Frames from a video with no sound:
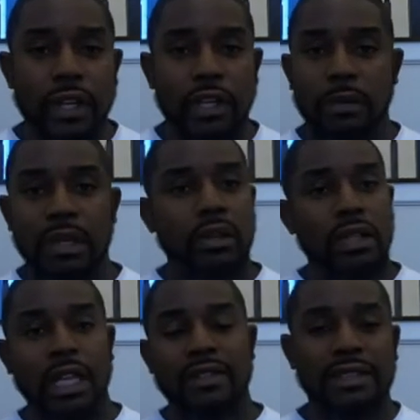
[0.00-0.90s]
It could be on the
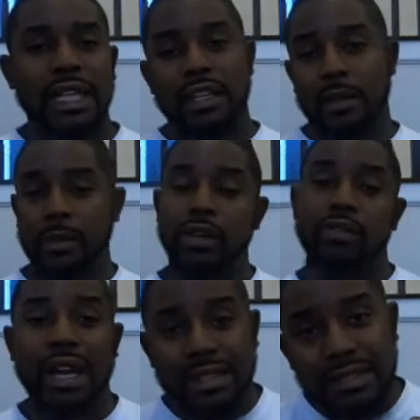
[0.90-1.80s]
left side, it could be on the
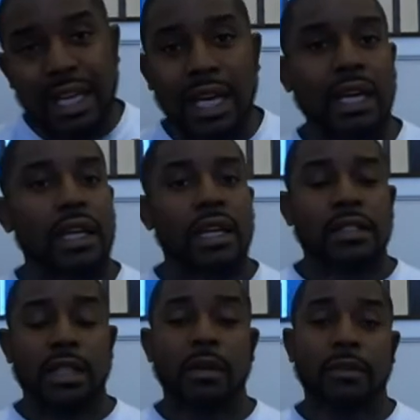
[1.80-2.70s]
right side.
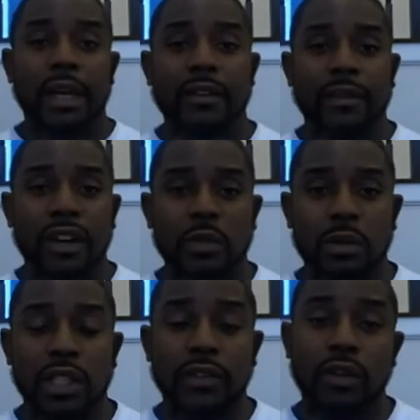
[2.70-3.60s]
Some of them have very
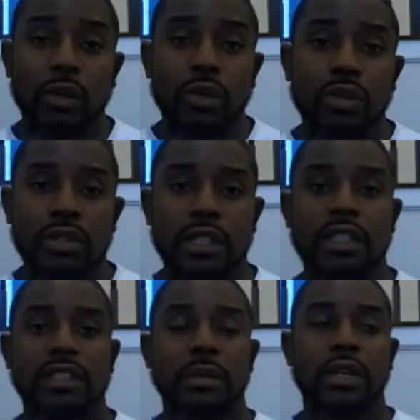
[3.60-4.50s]
specific rules. It
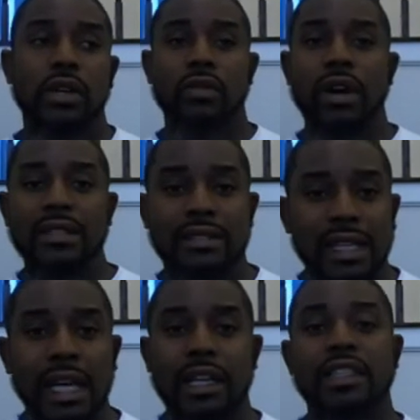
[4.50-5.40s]
needs to be on the right
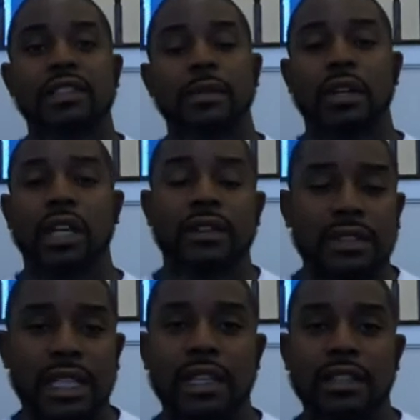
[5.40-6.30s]
side, it needs to be on the left
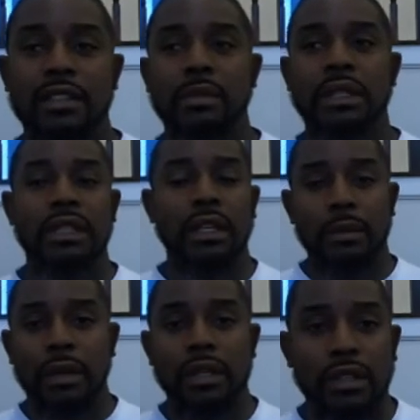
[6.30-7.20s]
side, it needs to be
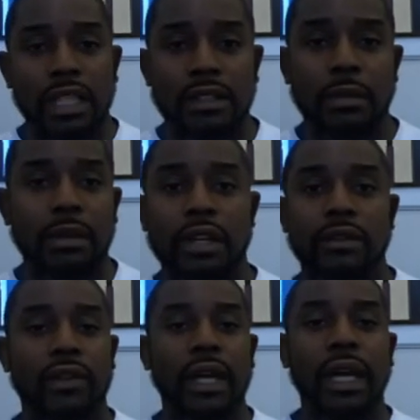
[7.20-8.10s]
up underneath the
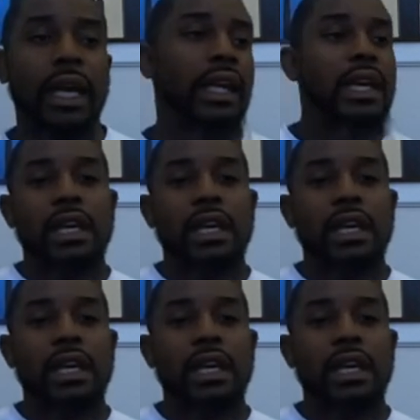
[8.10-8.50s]
American flag.